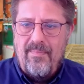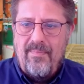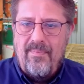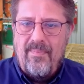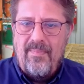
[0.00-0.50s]

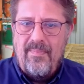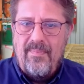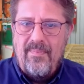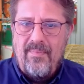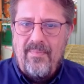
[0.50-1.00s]

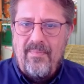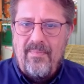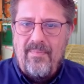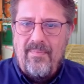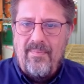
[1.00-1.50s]

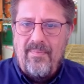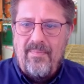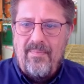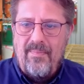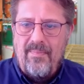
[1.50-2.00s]

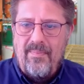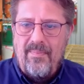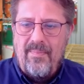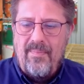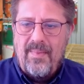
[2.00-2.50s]

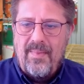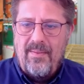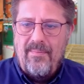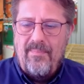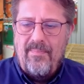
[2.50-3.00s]

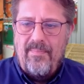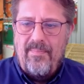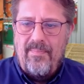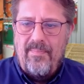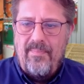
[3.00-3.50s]
(silent)